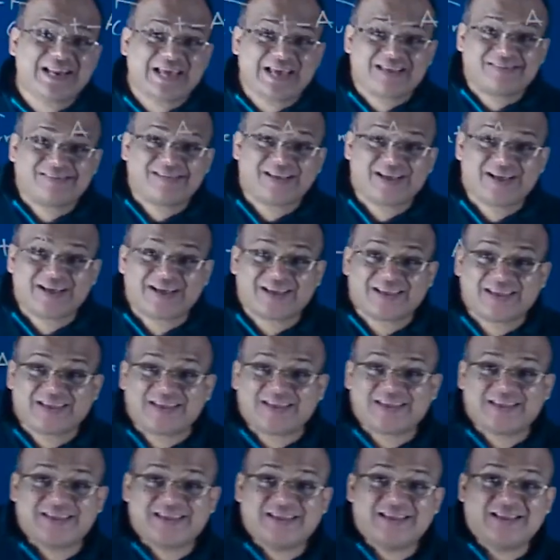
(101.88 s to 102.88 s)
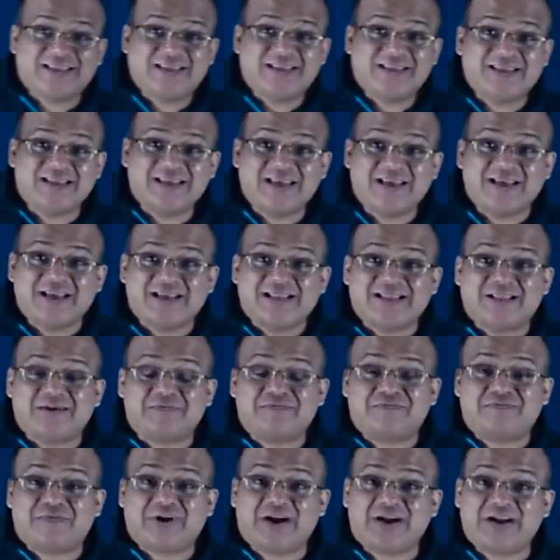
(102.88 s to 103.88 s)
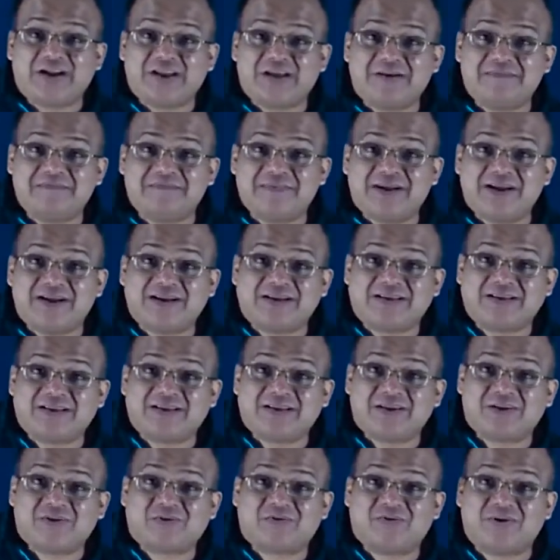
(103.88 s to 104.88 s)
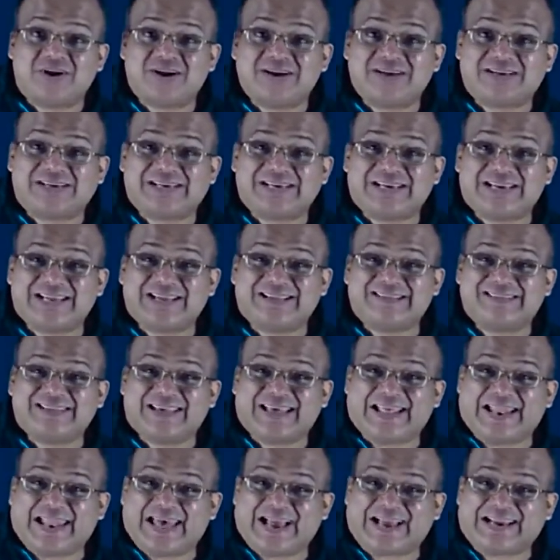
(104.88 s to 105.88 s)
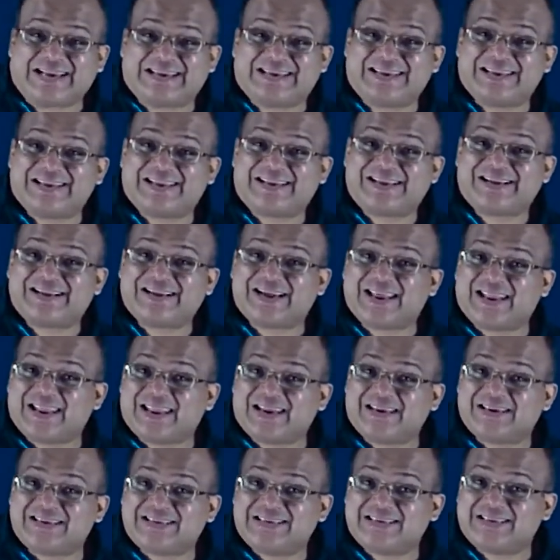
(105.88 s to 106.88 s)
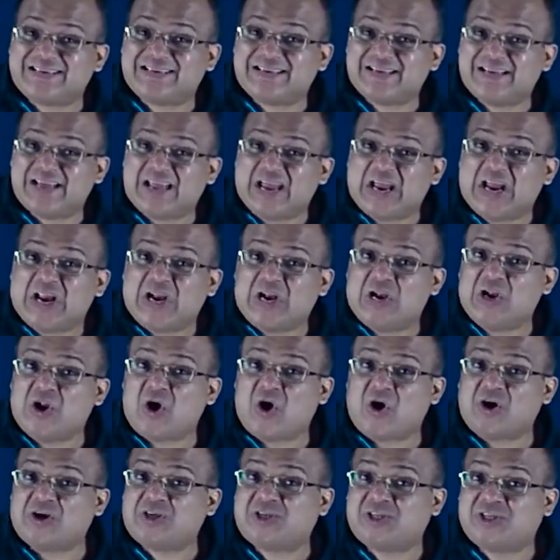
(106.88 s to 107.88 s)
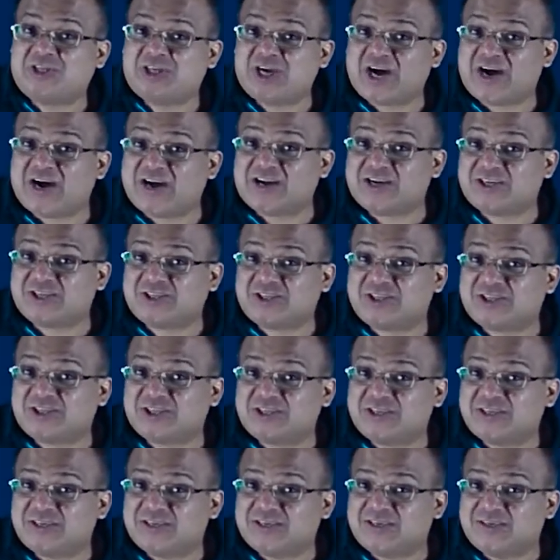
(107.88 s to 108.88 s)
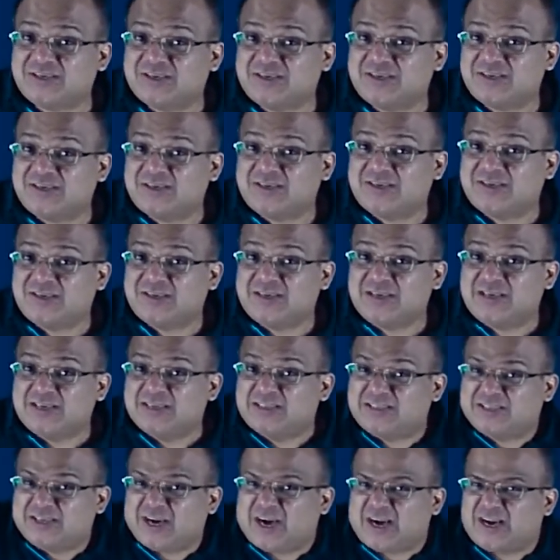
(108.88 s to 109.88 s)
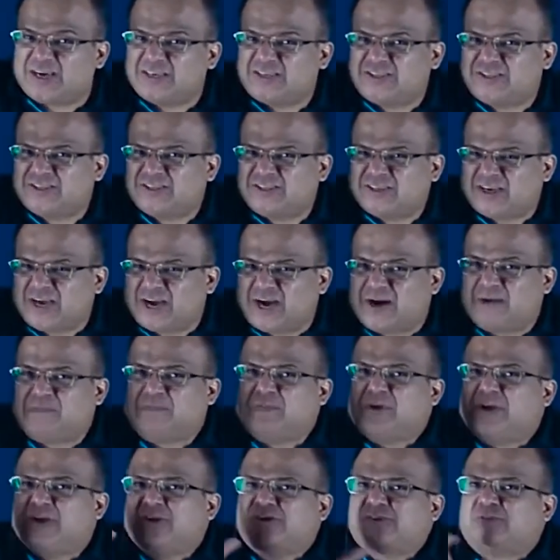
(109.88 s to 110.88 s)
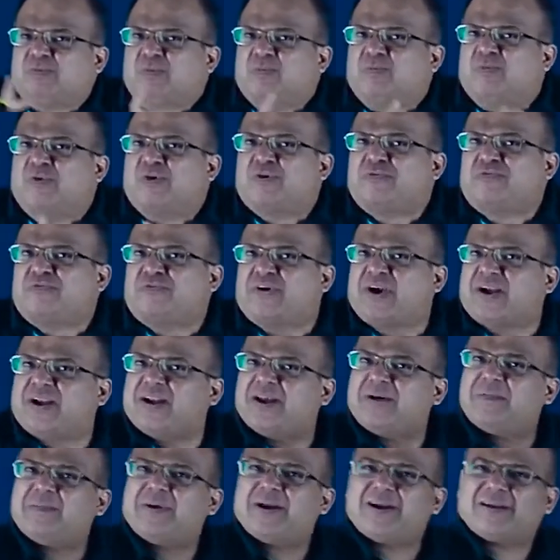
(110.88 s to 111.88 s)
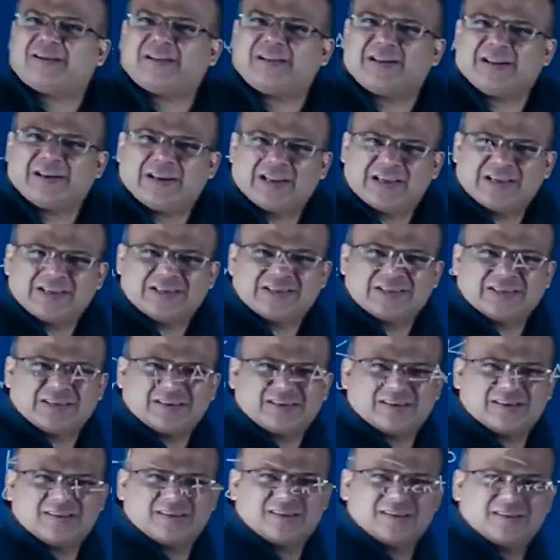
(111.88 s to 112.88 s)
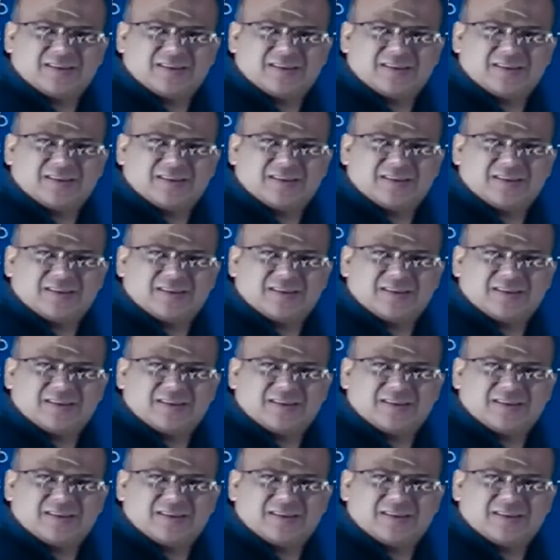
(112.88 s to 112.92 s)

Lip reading: in SI, the fundamental quantity is electric current, not charge. Charge appears to be more fundamental in nature.